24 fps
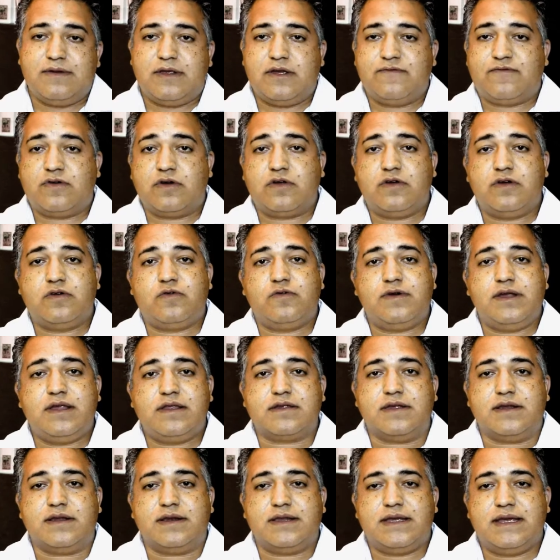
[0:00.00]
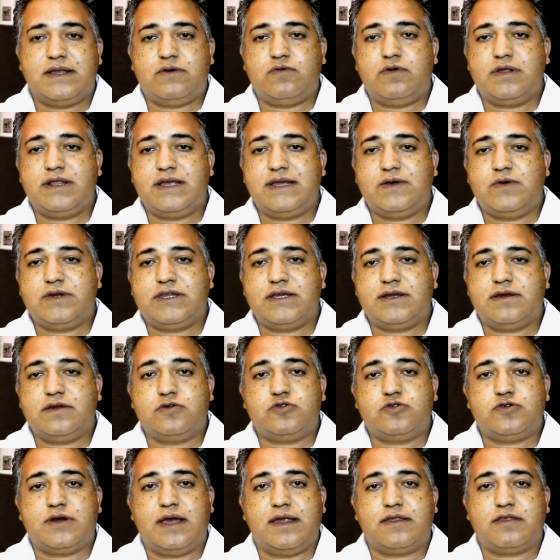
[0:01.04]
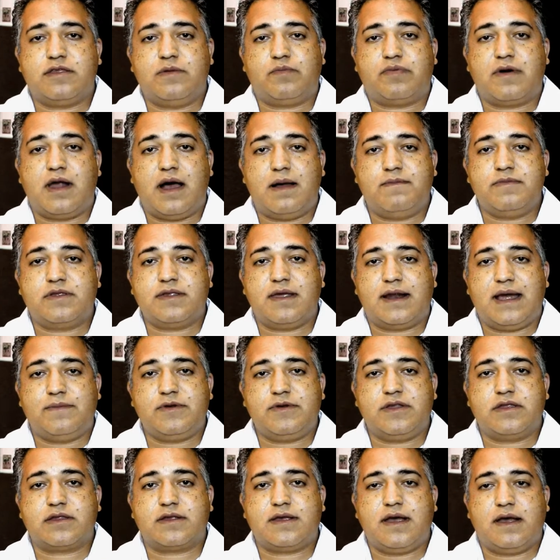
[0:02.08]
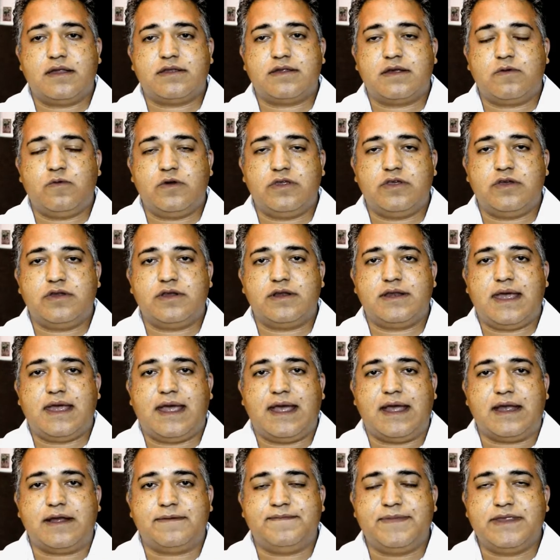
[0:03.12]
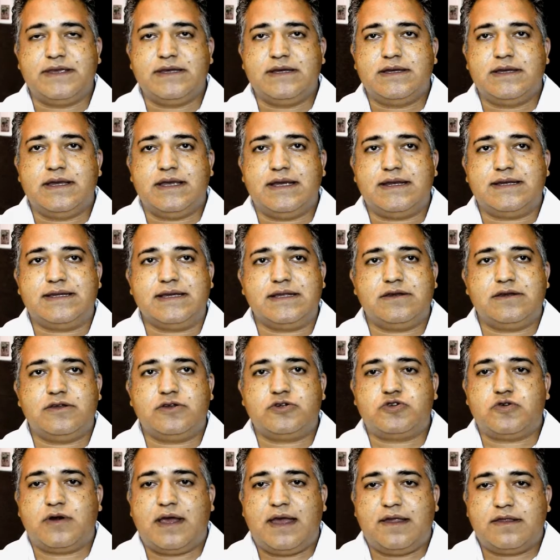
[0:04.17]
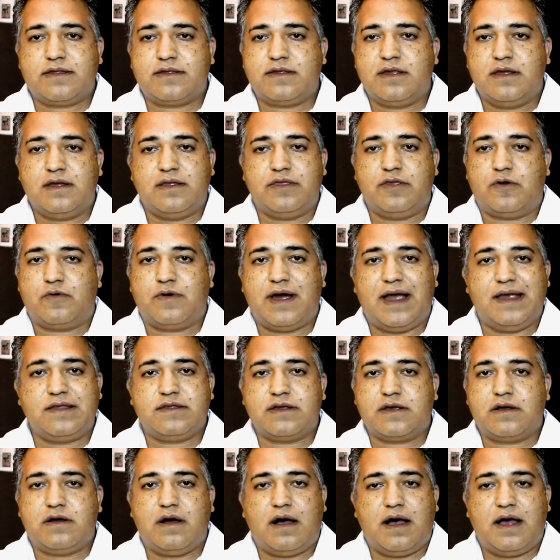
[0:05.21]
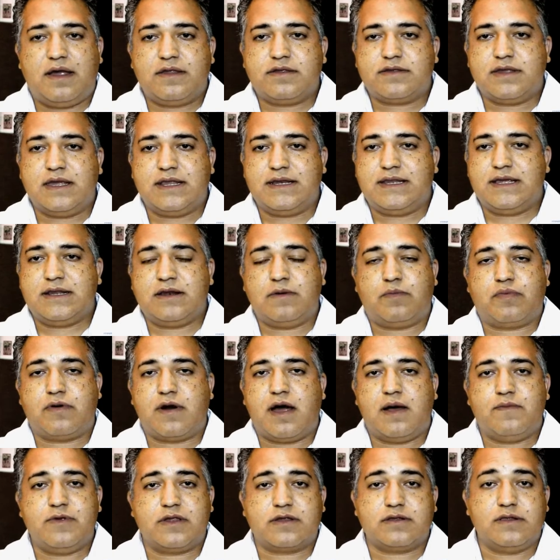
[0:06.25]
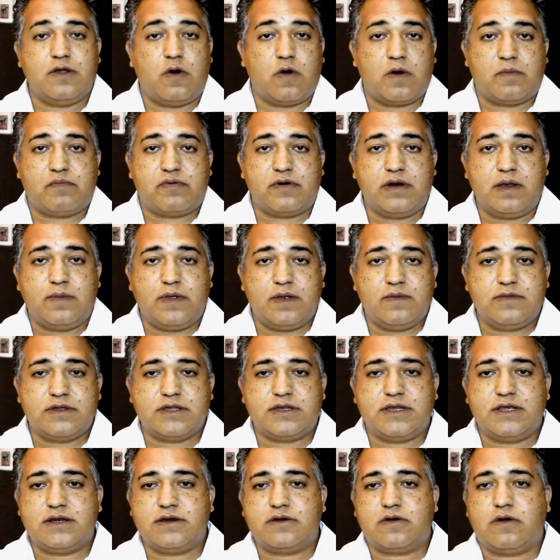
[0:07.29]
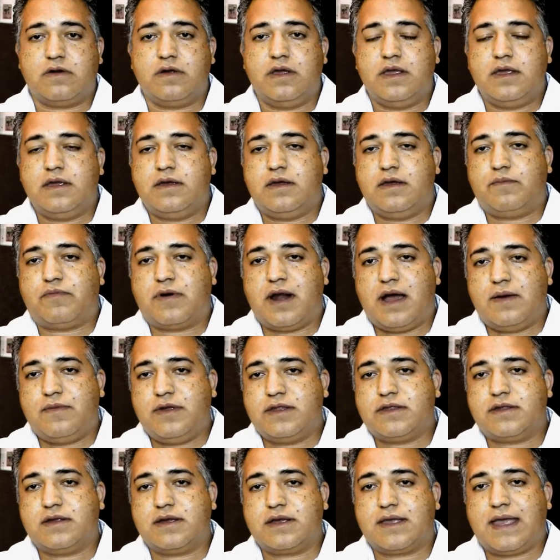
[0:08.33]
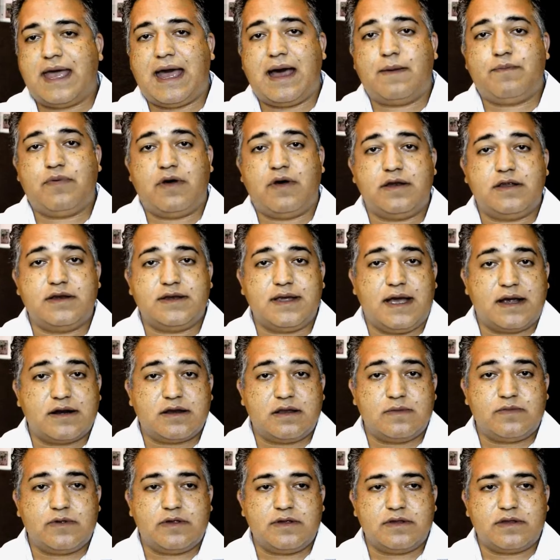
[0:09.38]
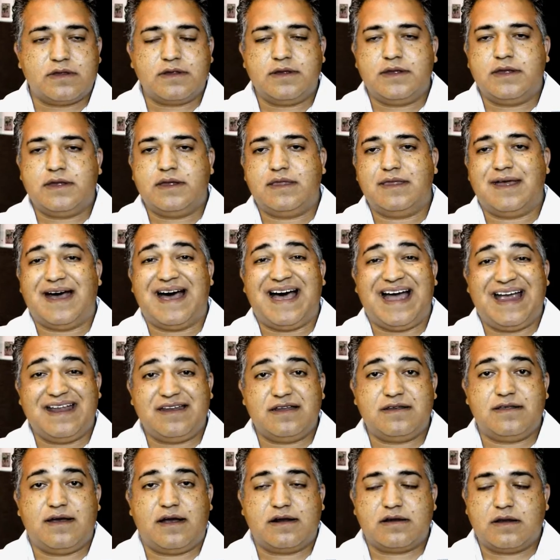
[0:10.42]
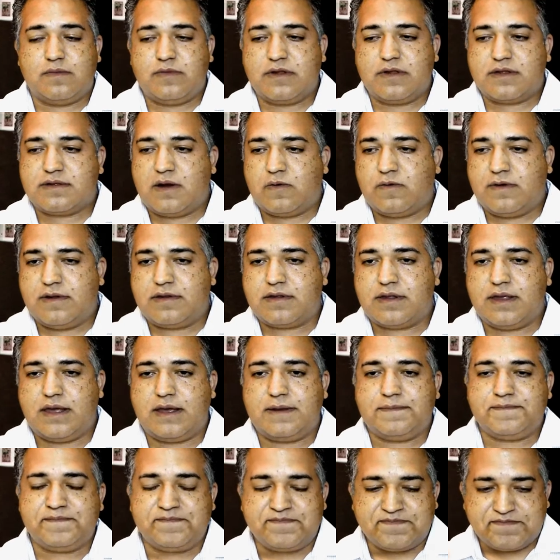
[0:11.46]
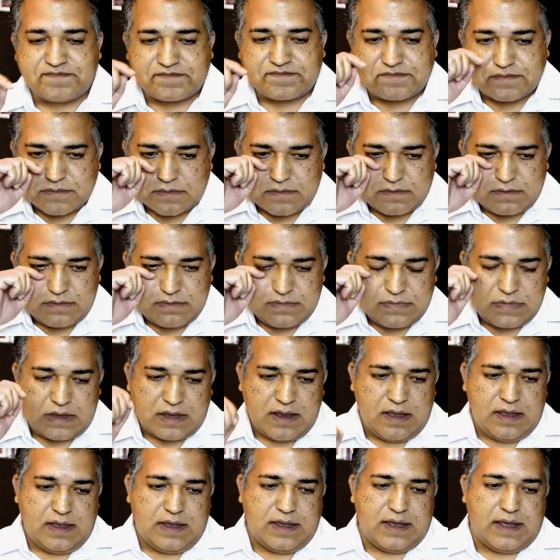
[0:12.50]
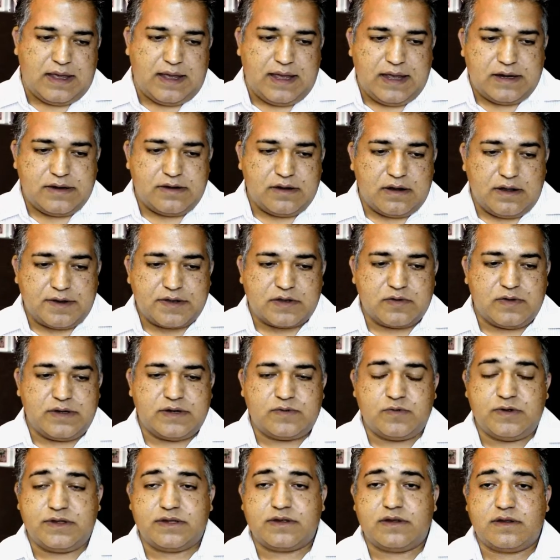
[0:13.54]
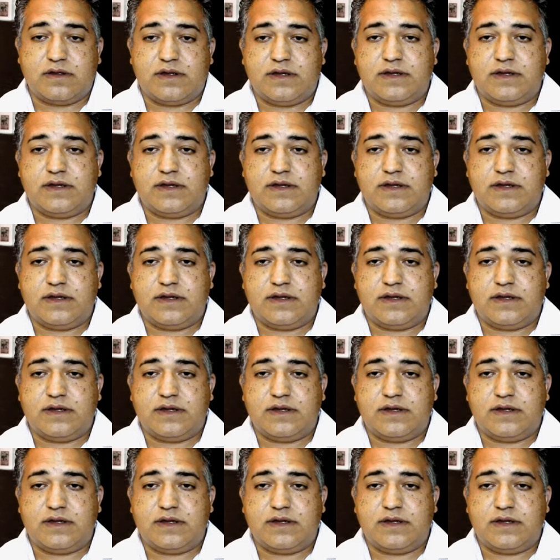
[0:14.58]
for good reason. It really didn't address the problems that I'm discussing with you today. It didn't address the rising costs. It didn't promise lower premiums. It didn't promise a cap on deductibles, the high deductibles that we're seeing. And also it was